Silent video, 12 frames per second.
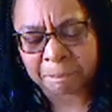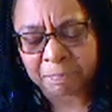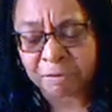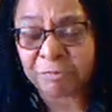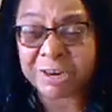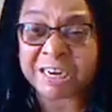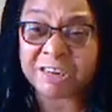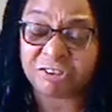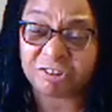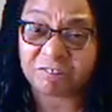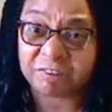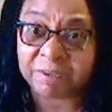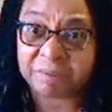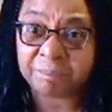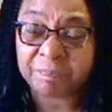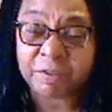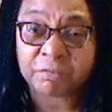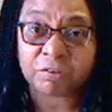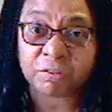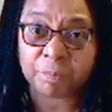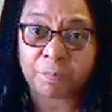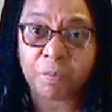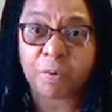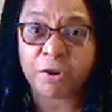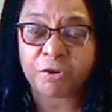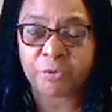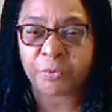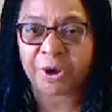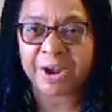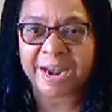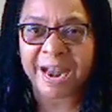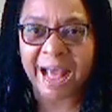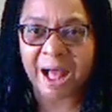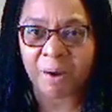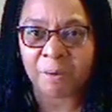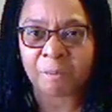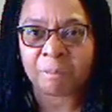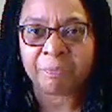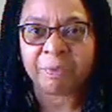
religiously, to the point where now,